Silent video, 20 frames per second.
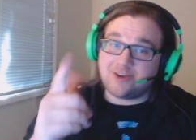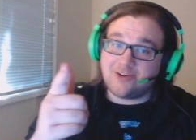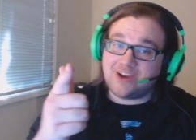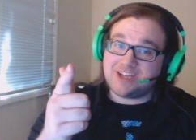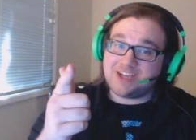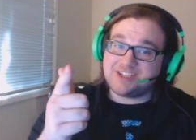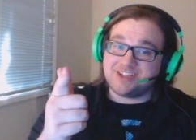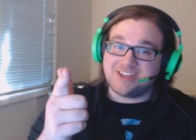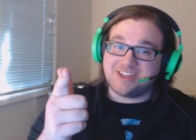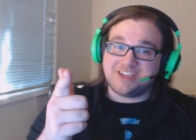
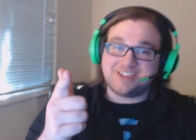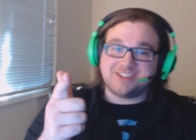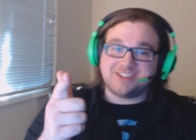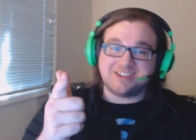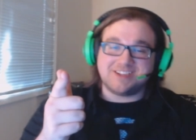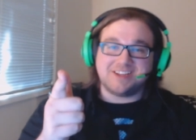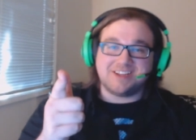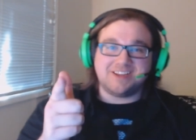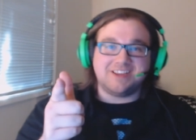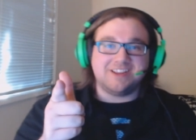
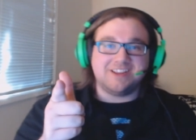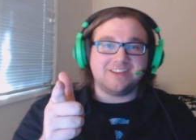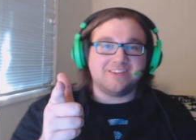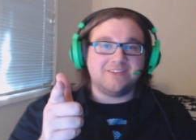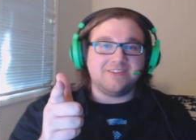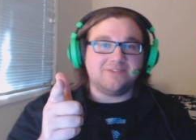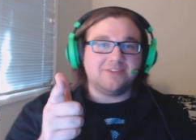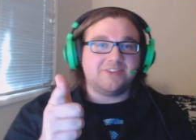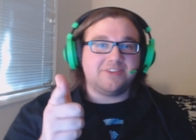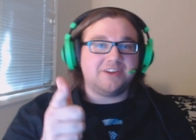Congratulations on hitting
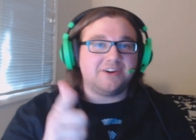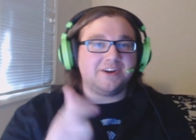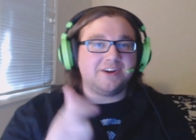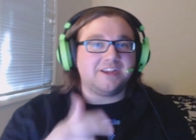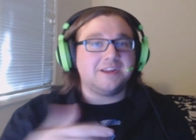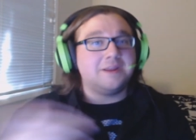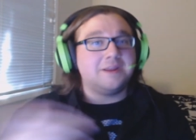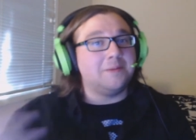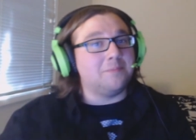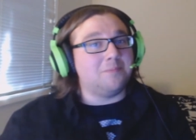level
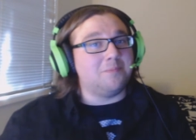thirty.